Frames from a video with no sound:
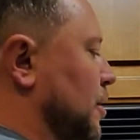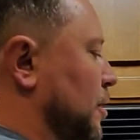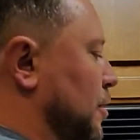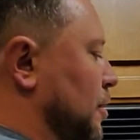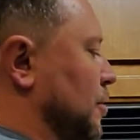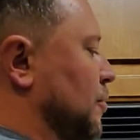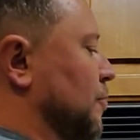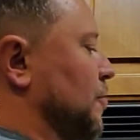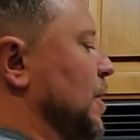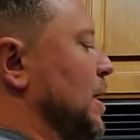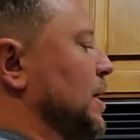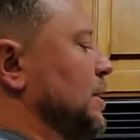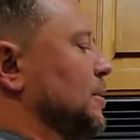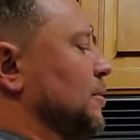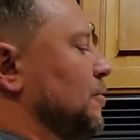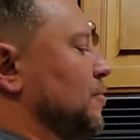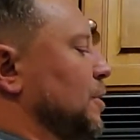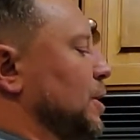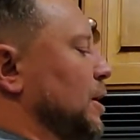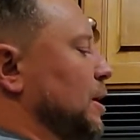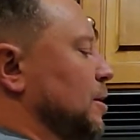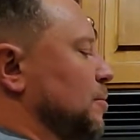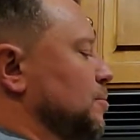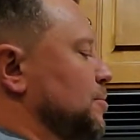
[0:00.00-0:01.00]
In fact, if
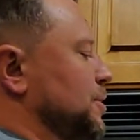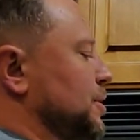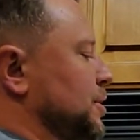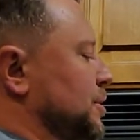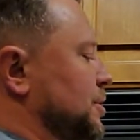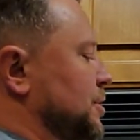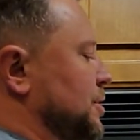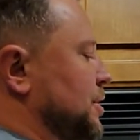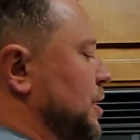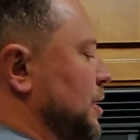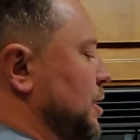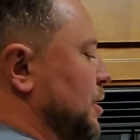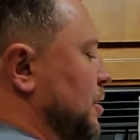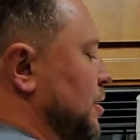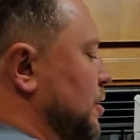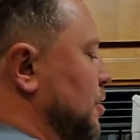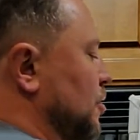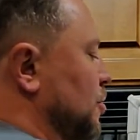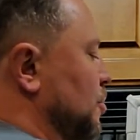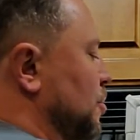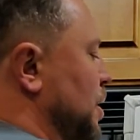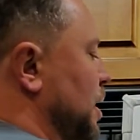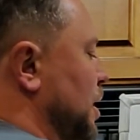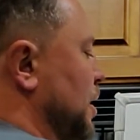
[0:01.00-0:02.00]
it helps you see it a
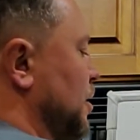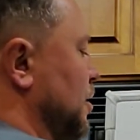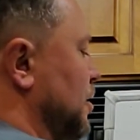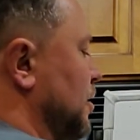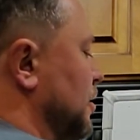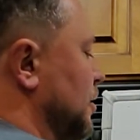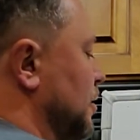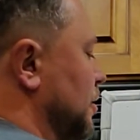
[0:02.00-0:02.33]
little better,